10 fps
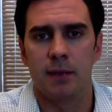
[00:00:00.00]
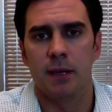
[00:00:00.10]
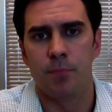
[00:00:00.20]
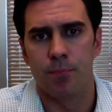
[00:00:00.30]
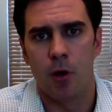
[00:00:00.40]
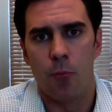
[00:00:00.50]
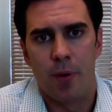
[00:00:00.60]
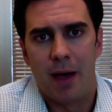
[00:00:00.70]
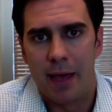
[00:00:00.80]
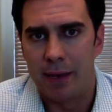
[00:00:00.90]
to
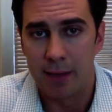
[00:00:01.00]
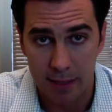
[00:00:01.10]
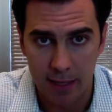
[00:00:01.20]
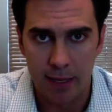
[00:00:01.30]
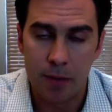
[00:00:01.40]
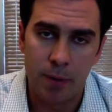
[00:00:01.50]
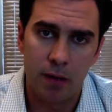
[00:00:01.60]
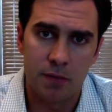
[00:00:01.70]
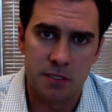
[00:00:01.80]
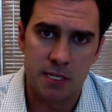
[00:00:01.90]
opine again
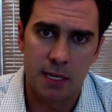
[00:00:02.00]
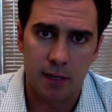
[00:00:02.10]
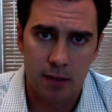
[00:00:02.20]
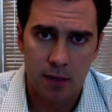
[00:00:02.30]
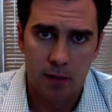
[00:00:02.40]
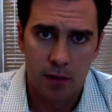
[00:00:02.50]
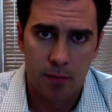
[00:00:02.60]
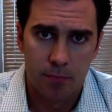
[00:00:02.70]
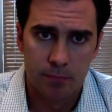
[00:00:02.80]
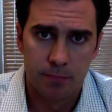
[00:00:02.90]
about the Zeke
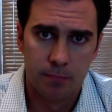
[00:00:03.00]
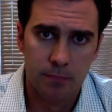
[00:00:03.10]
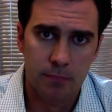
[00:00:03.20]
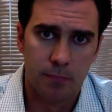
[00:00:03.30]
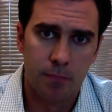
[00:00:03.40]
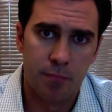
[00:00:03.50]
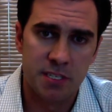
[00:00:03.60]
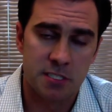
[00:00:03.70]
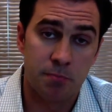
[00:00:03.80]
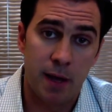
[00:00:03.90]

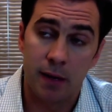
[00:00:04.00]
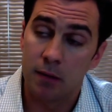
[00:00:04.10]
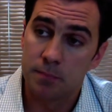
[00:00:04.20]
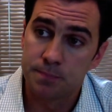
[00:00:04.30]
business model.